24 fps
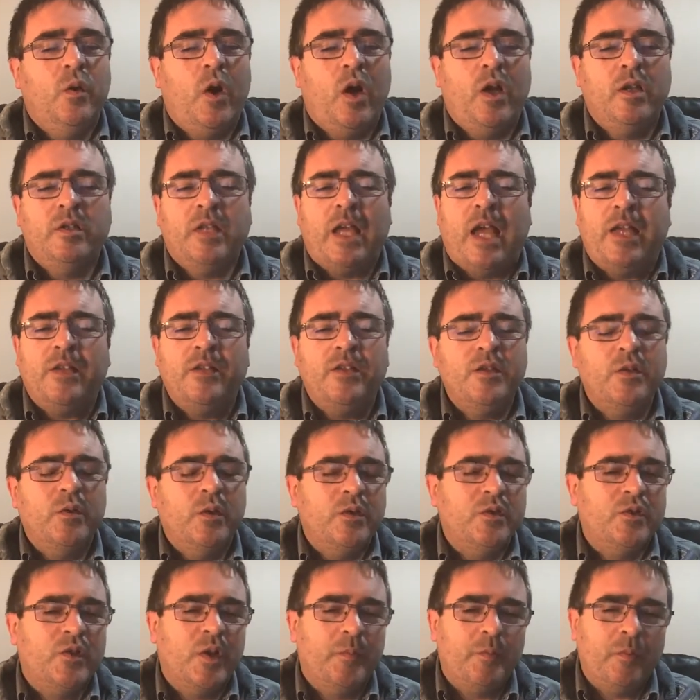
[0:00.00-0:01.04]
You know,
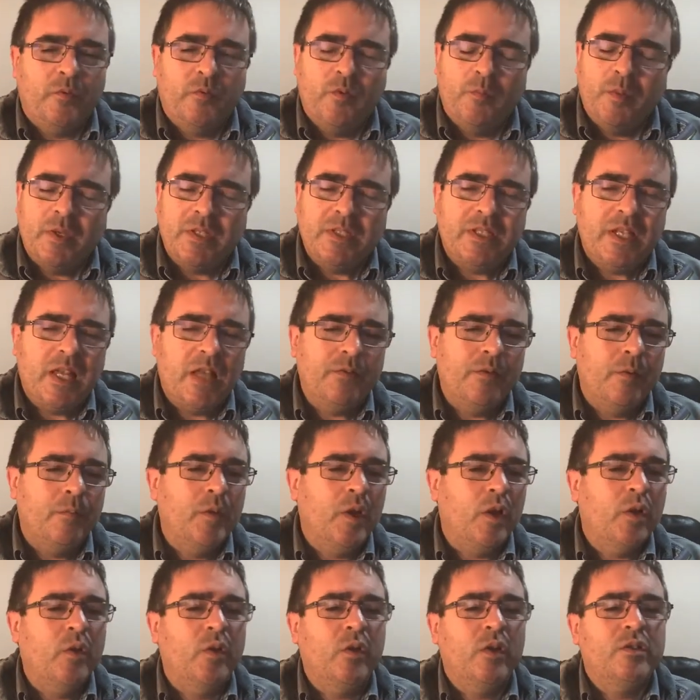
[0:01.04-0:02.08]
I'm just going to trip over
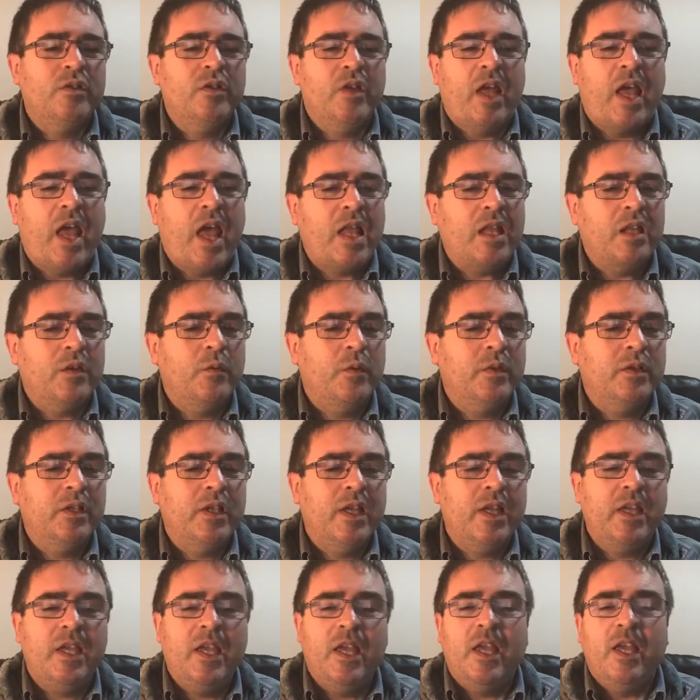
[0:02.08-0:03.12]
myself. I'm not going to do it
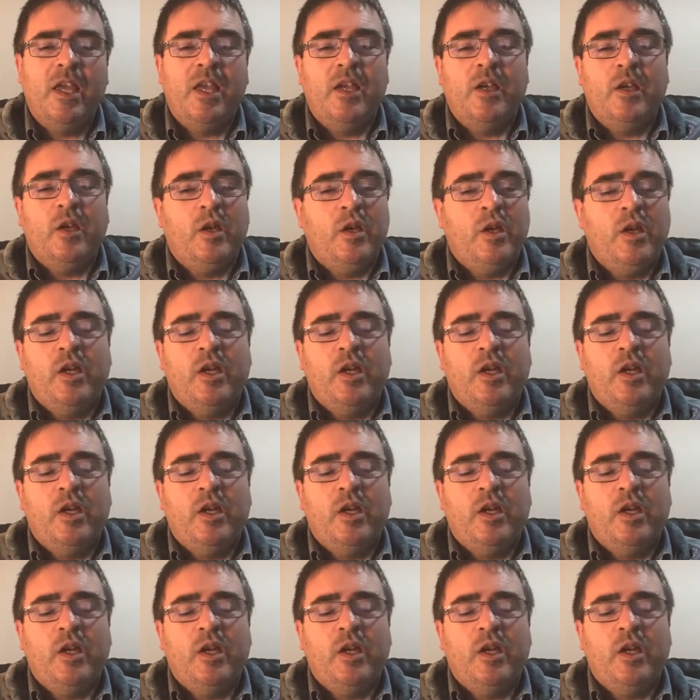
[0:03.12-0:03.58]
eloquently.